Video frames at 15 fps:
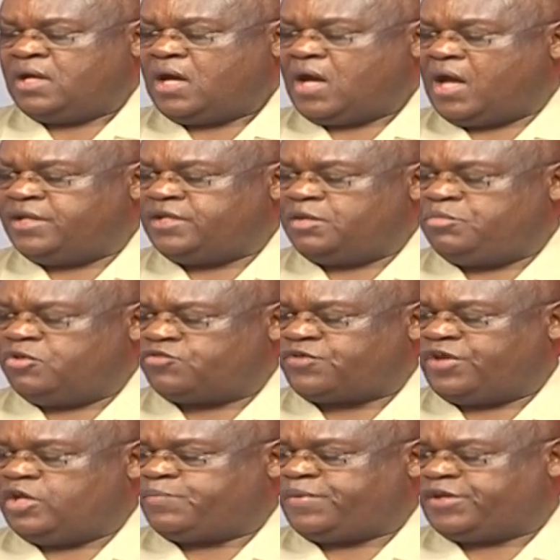and the
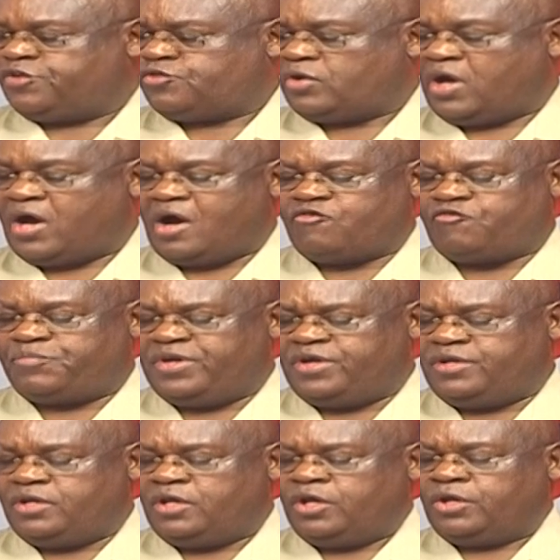military in particular have
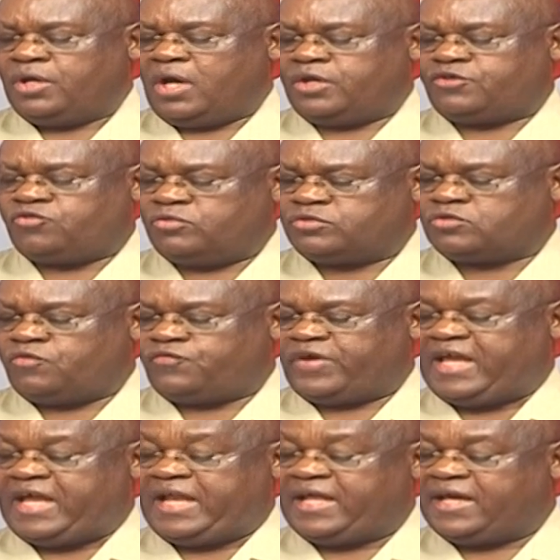been accused of
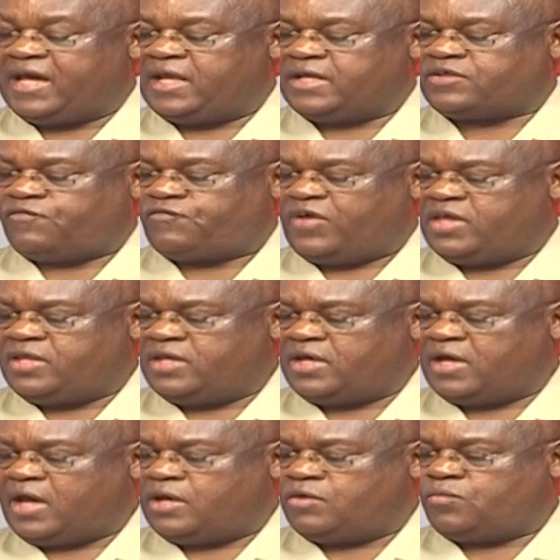illegally
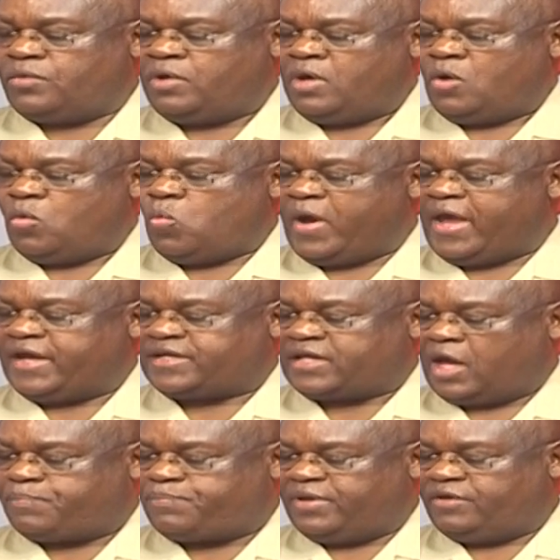surveilling and
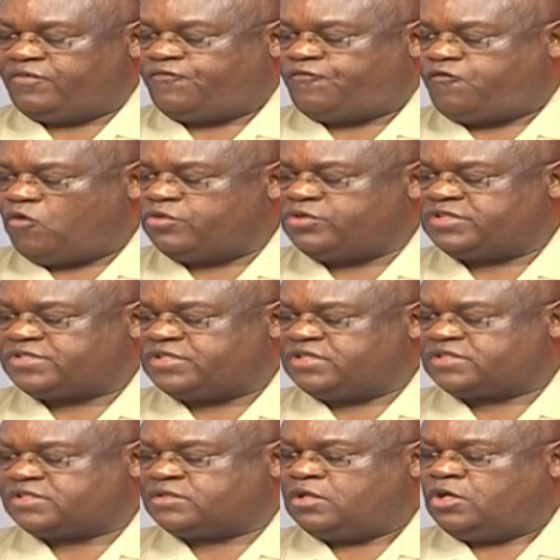wiretapping phones
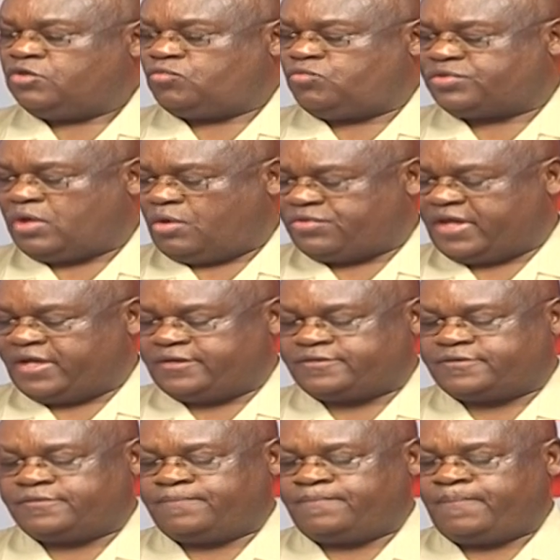since
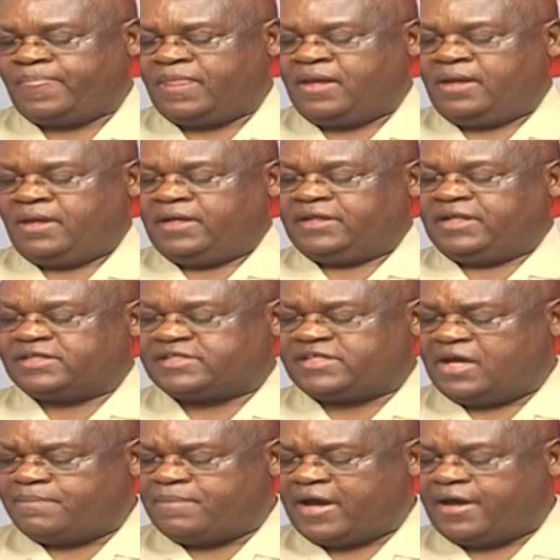2000. The
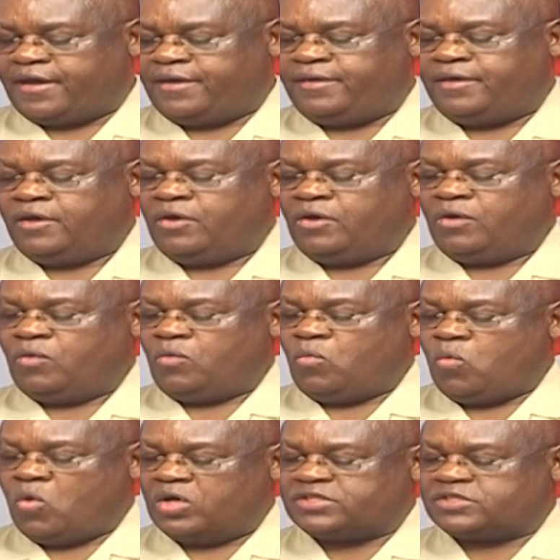CMI
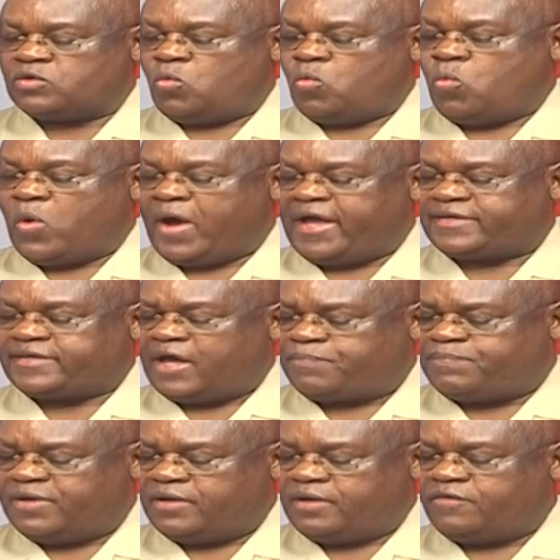was
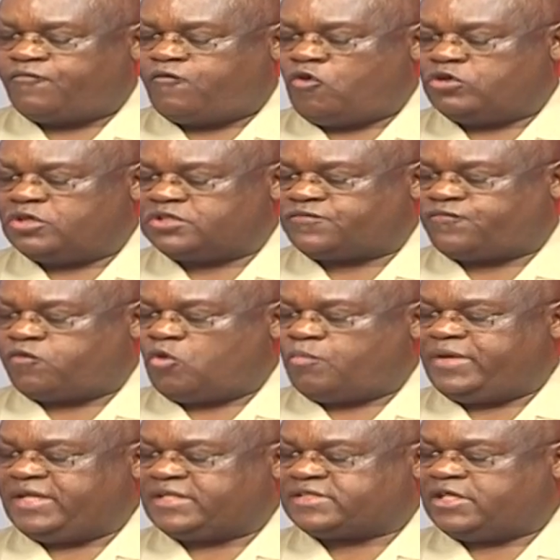wiretapping phones
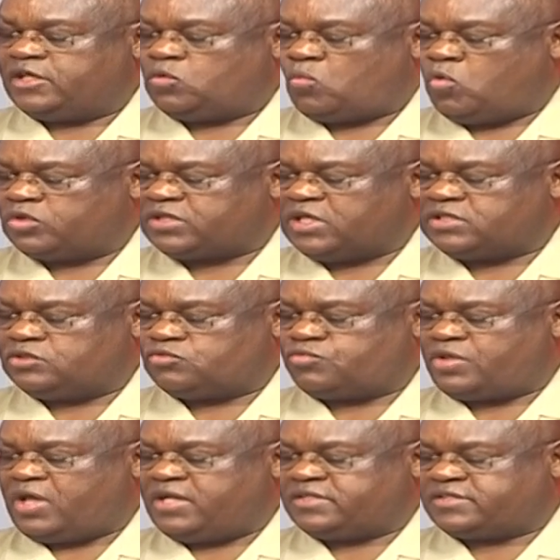from its headquarters in
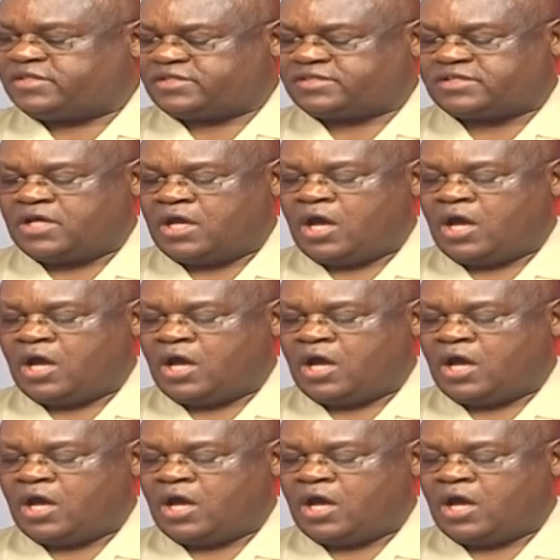2006,